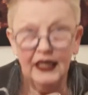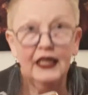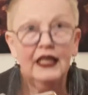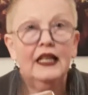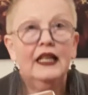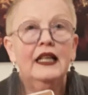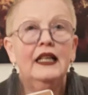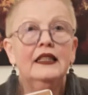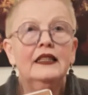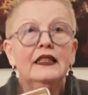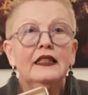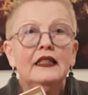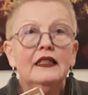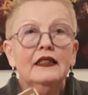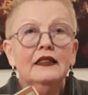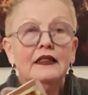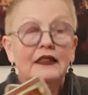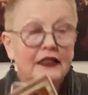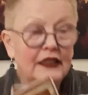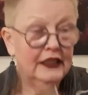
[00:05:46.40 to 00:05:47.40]
And
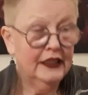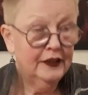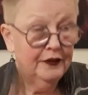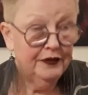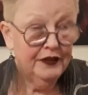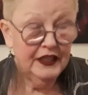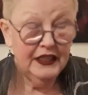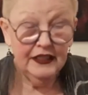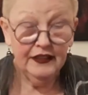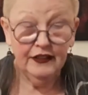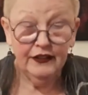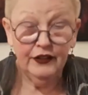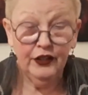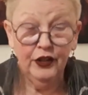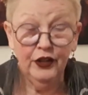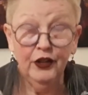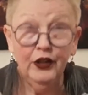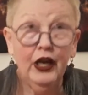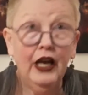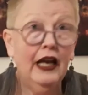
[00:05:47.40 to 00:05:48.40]
if this is
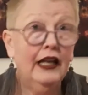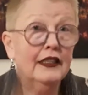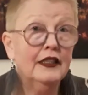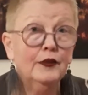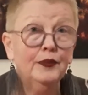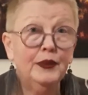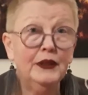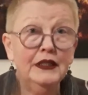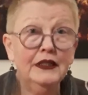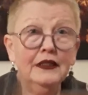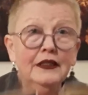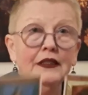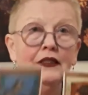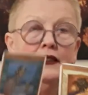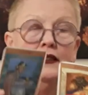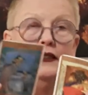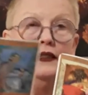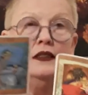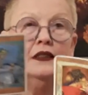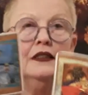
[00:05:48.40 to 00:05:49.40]
her husband
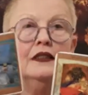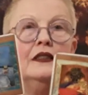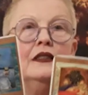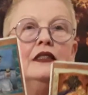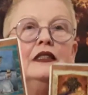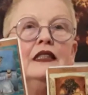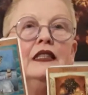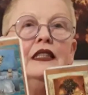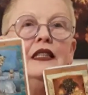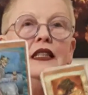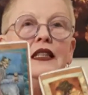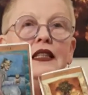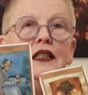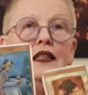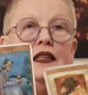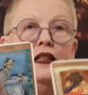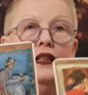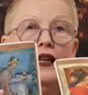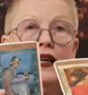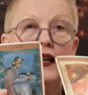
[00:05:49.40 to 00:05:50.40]

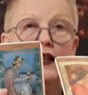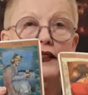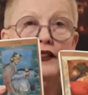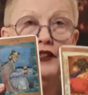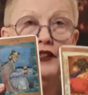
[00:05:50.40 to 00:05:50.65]
and the